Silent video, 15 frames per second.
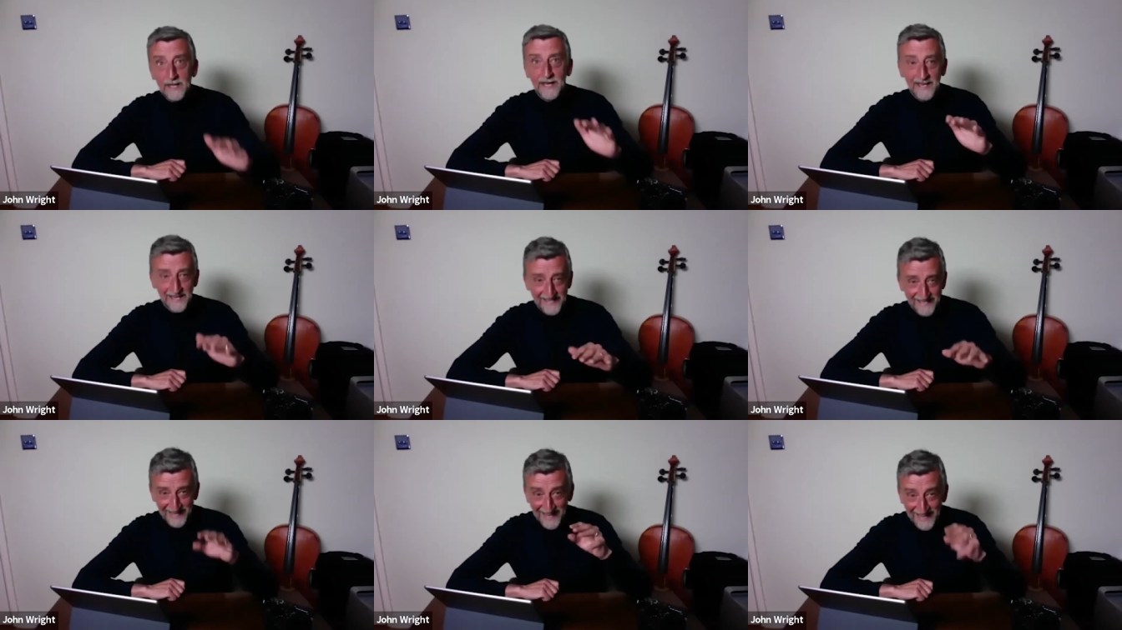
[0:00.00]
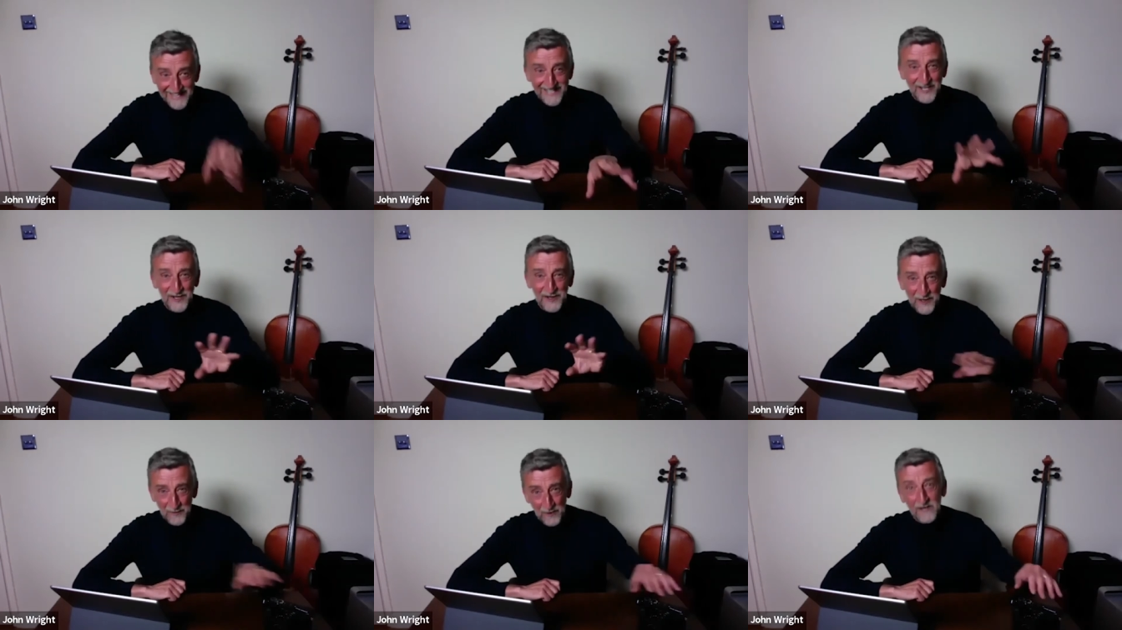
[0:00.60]
this
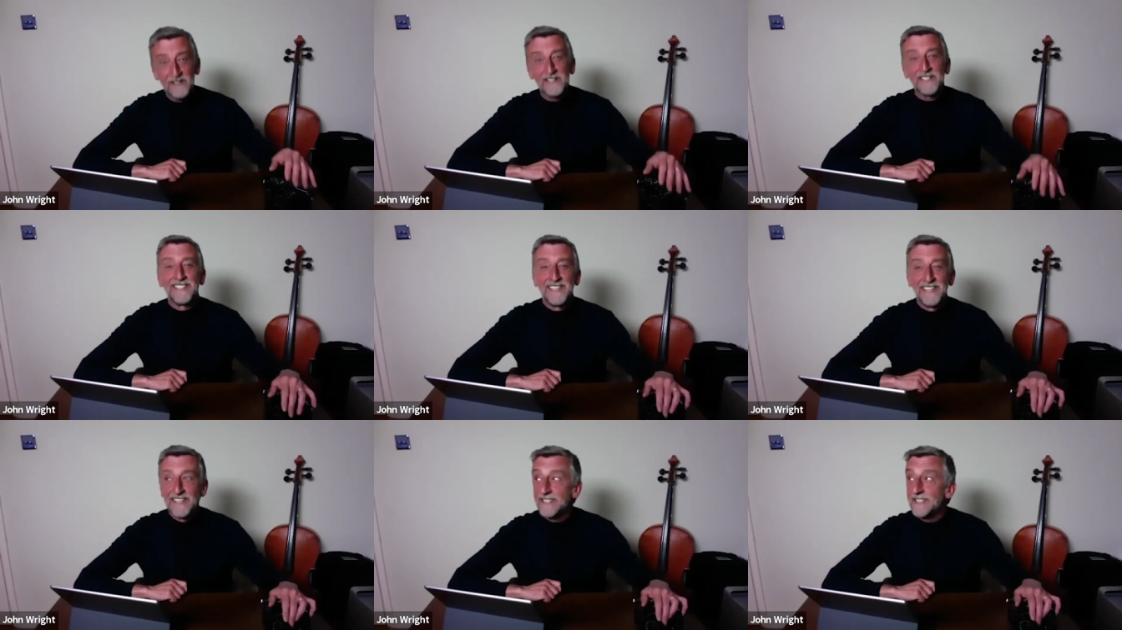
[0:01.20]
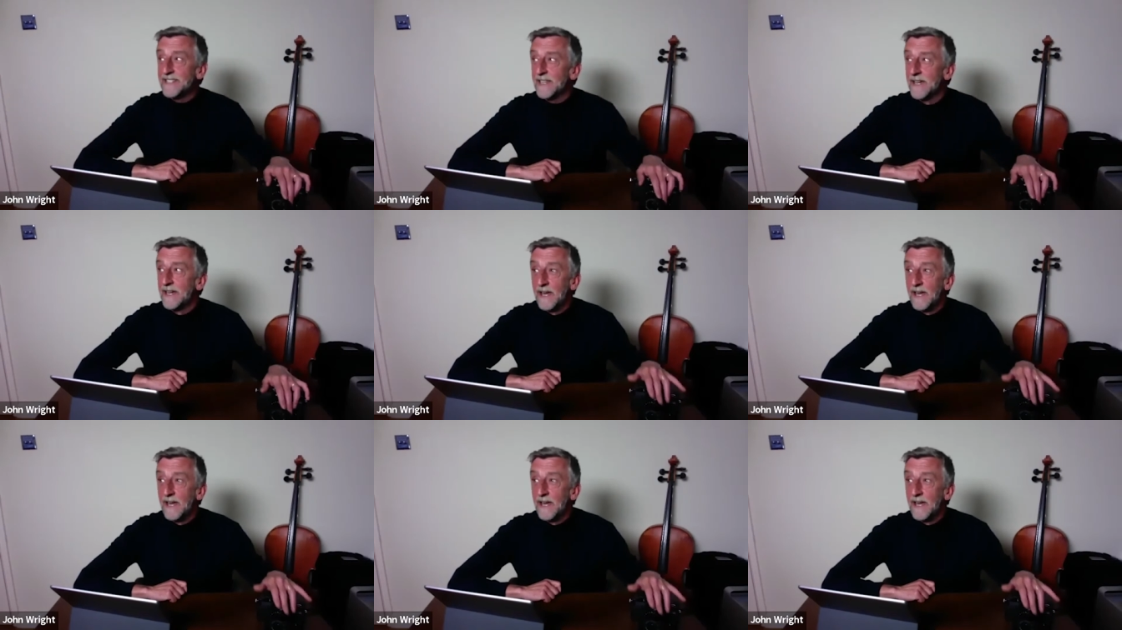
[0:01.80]
industry works is